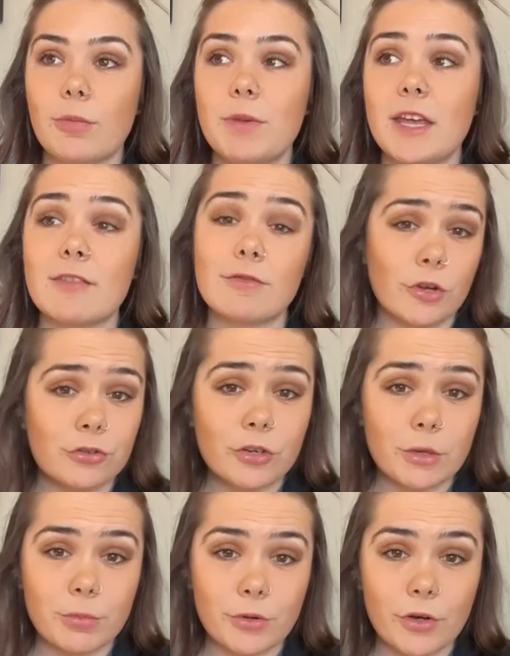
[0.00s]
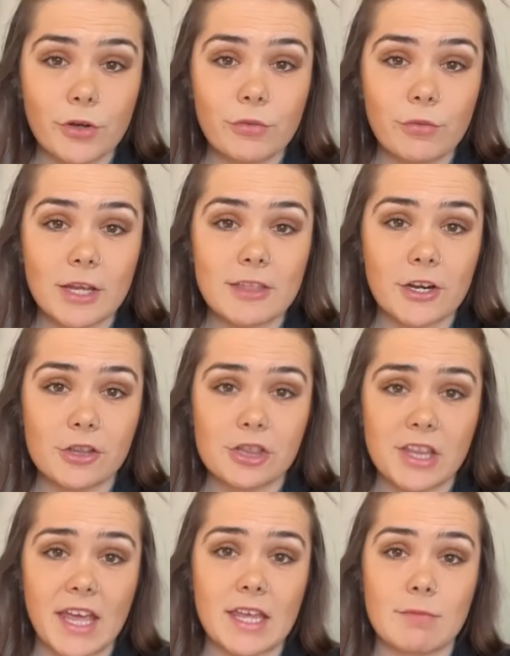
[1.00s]
being vulnerable with our
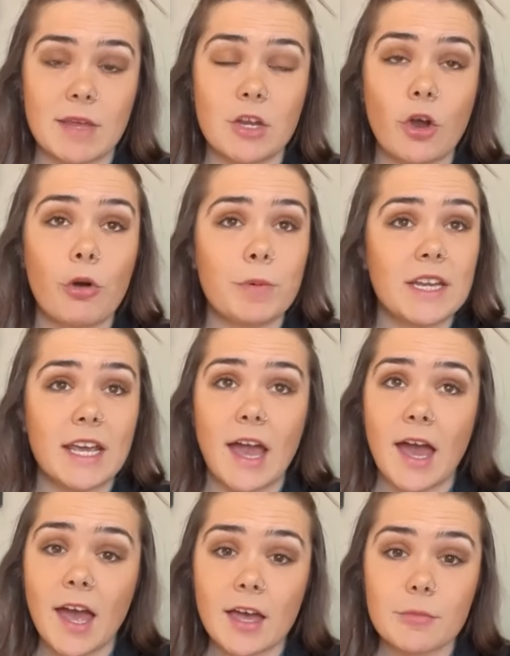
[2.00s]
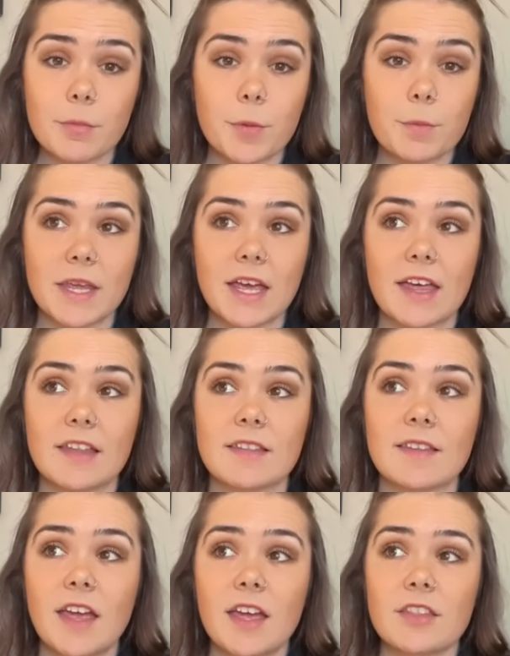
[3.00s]
shame and opening up,
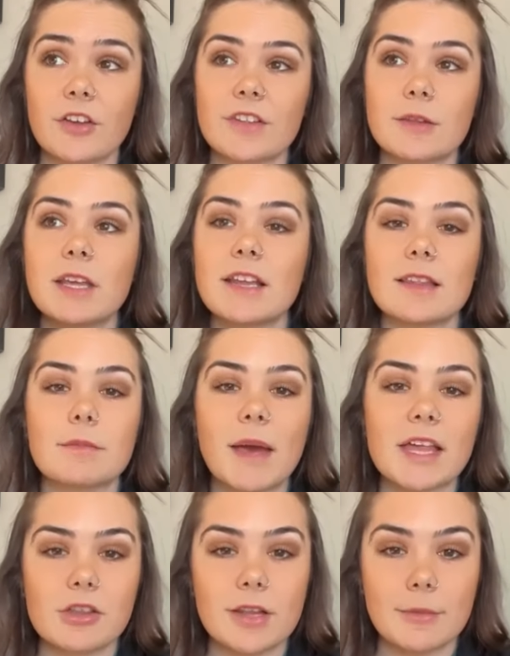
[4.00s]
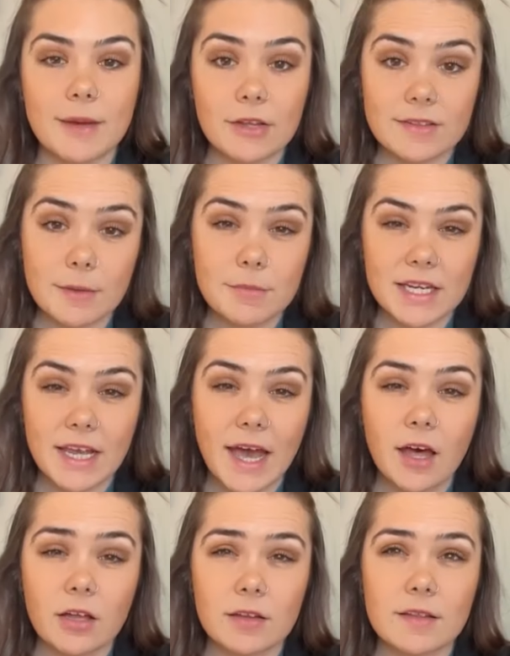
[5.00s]
because there's something special about somebody
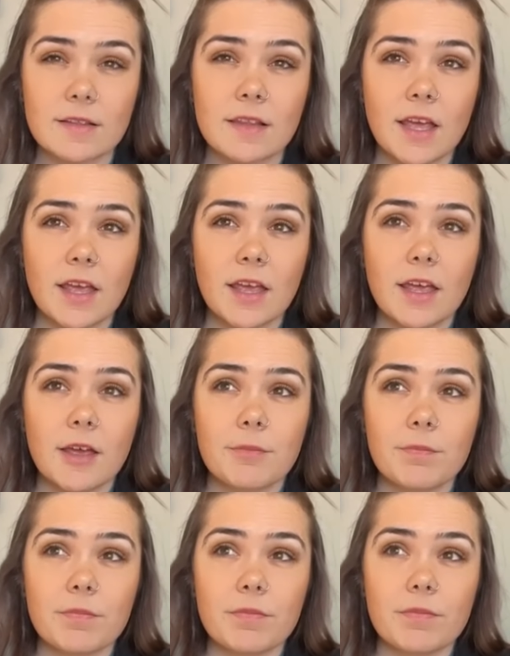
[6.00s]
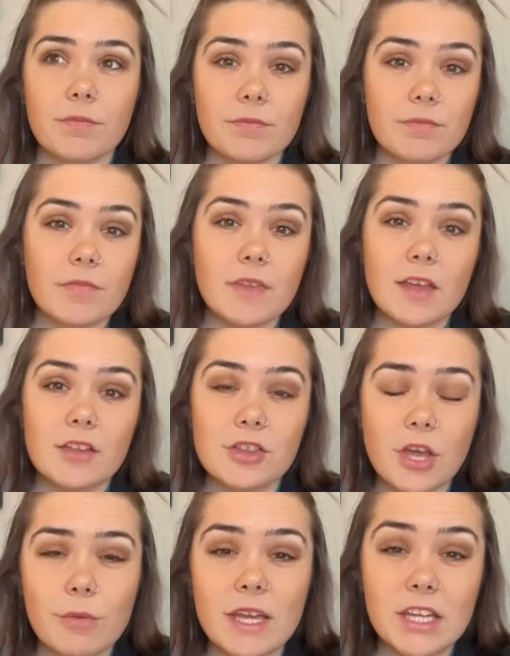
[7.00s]
else
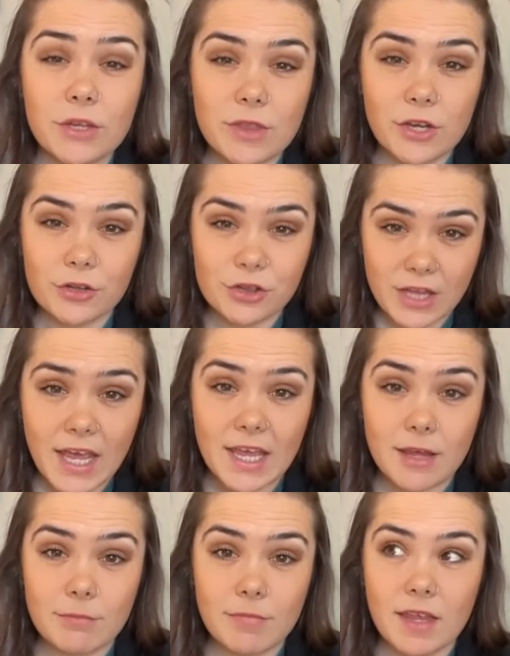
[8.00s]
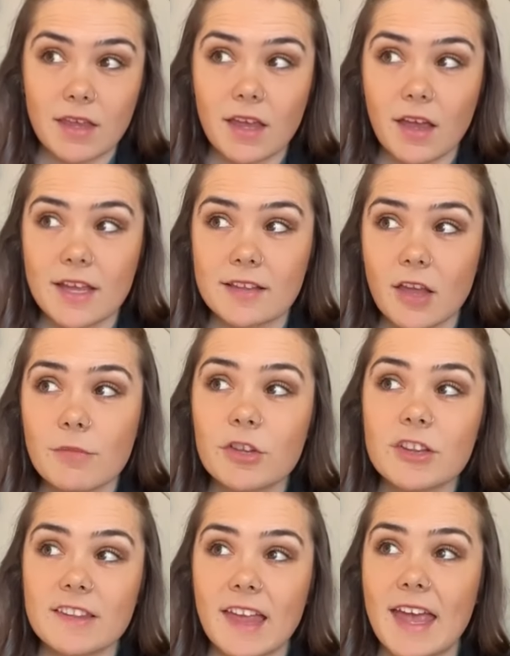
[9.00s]
showing you their shame. It's
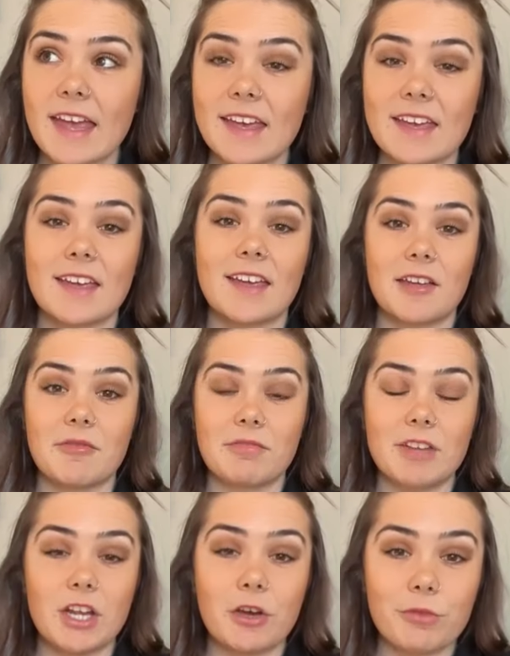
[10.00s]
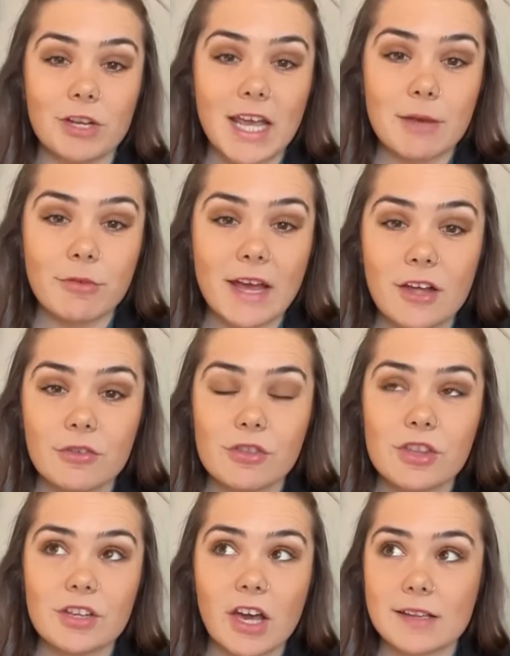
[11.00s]
almost like, Brene
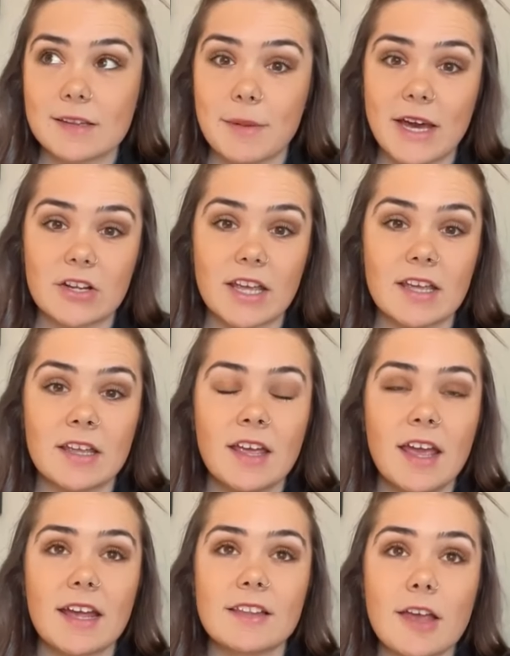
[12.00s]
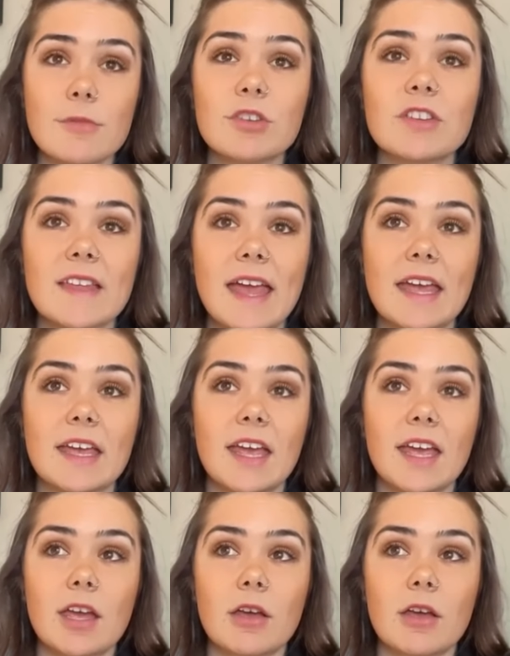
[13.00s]
Brown, she talks about it. It's almost like